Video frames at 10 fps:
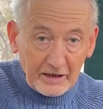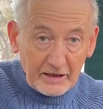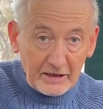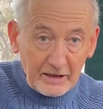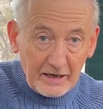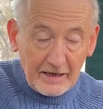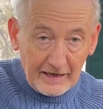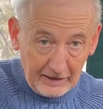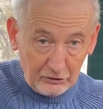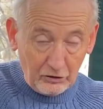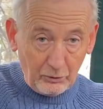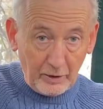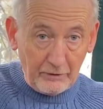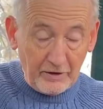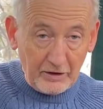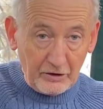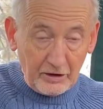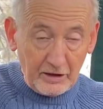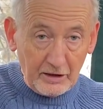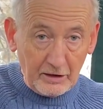here, out of the way of any of
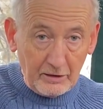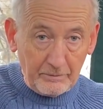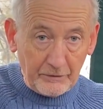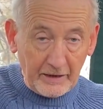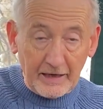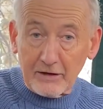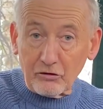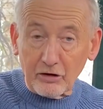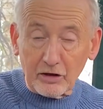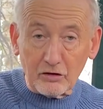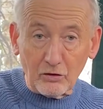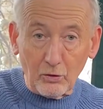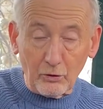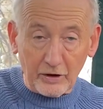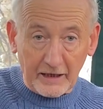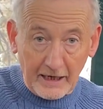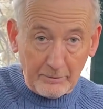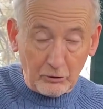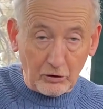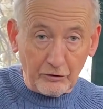the electrics or the
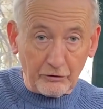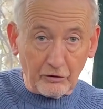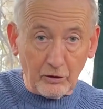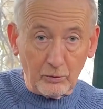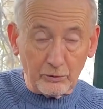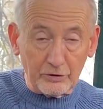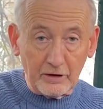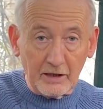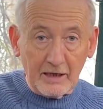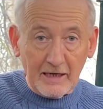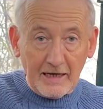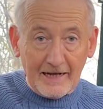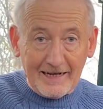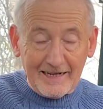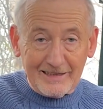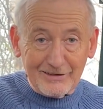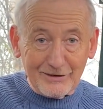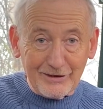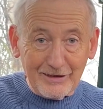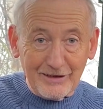cable controls.
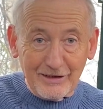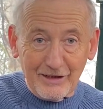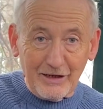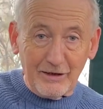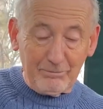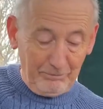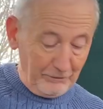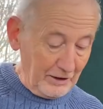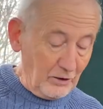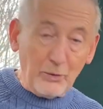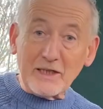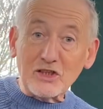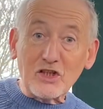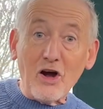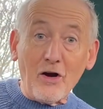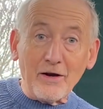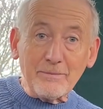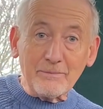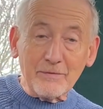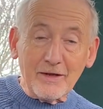And in a week's
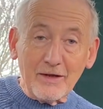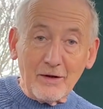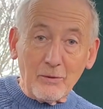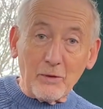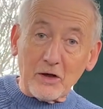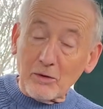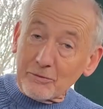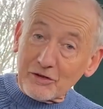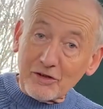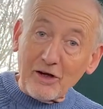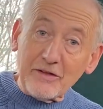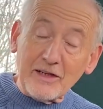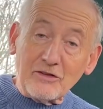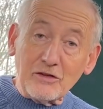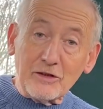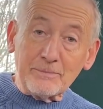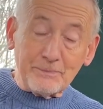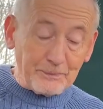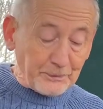time, when I come to start the engine,